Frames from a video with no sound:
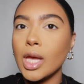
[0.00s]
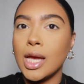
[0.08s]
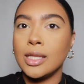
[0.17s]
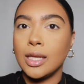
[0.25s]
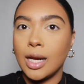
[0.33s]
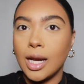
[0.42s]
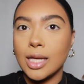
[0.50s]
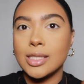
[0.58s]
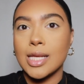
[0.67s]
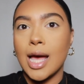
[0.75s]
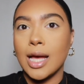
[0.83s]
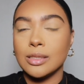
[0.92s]
and then I like
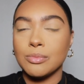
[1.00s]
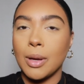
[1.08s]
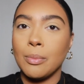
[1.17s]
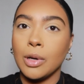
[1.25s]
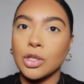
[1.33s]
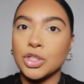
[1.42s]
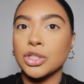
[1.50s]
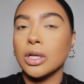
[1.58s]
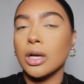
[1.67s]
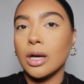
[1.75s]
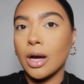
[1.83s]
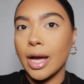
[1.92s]
to add my
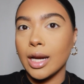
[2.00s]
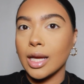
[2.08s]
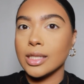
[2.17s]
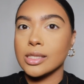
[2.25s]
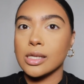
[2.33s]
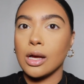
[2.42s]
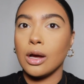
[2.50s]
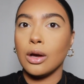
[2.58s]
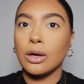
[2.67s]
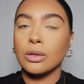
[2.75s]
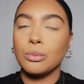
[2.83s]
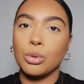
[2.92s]
blusher, highlighter,
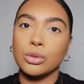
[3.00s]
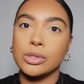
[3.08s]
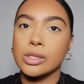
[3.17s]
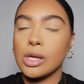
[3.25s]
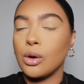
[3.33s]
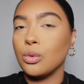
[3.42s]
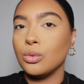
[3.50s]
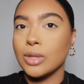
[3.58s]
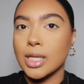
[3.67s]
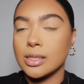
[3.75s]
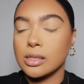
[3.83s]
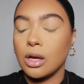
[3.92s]
bronzer, all
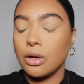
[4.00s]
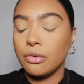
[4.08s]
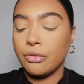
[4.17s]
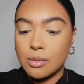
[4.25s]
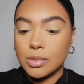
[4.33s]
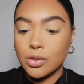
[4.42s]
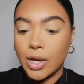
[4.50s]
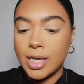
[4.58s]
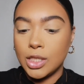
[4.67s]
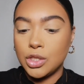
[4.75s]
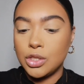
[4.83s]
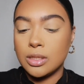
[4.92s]
that stuff. So I
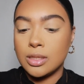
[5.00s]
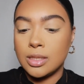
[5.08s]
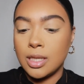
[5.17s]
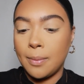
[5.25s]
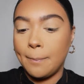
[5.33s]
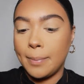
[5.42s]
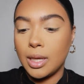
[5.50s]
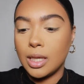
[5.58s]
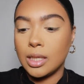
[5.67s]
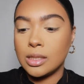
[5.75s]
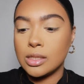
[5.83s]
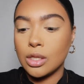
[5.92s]
literally just dip
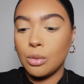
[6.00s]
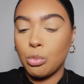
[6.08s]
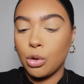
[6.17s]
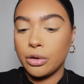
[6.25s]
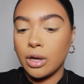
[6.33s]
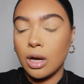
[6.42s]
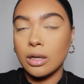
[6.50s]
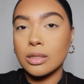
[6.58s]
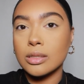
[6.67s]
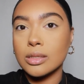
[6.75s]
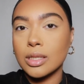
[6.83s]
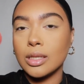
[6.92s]
into the
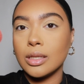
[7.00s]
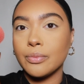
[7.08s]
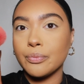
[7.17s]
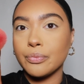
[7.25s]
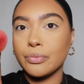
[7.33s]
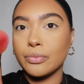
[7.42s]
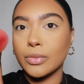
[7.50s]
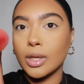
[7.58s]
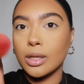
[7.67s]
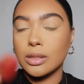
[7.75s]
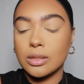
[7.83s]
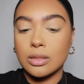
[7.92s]
product.
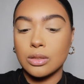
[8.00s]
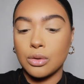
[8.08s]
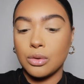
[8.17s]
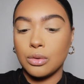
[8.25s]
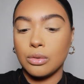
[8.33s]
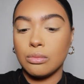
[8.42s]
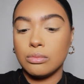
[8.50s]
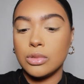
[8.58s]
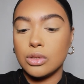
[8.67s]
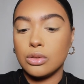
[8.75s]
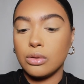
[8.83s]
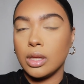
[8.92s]
So
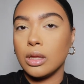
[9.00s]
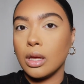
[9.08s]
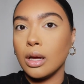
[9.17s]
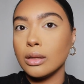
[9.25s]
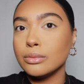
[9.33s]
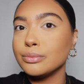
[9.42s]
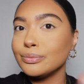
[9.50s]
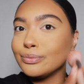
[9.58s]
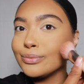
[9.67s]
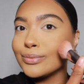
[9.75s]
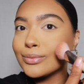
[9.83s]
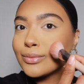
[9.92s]
just doing that.
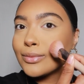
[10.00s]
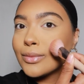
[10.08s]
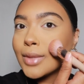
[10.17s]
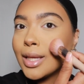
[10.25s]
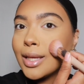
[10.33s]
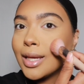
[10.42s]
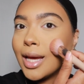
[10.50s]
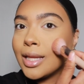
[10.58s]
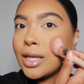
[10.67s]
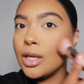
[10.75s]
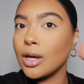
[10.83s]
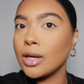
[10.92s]
And
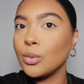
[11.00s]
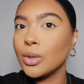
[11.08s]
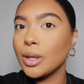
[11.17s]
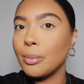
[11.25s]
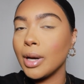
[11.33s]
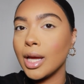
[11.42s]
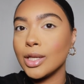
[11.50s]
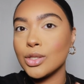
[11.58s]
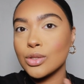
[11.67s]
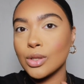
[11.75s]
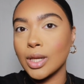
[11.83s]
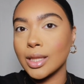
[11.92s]
then you kind of want to apply it
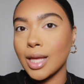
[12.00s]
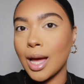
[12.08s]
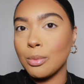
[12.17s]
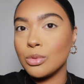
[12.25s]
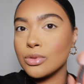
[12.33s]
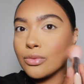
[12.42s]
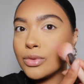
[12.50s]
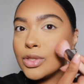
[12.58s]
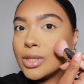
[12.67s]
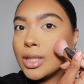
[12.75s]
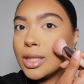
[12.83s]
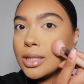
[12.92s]
just on like the apples of the
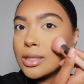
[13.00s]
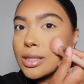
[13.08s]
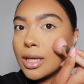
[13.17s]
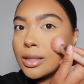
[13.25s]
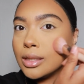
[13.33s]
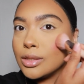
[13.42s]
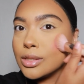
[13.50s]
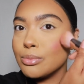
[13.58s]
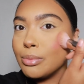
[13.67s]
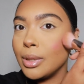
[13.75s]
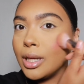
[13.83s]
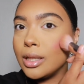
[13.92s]
cheeks and then just
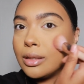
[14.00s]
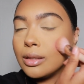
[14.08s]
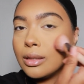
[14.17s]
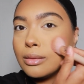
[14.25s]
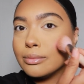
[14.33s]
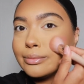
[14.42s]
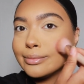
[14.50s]
blend it.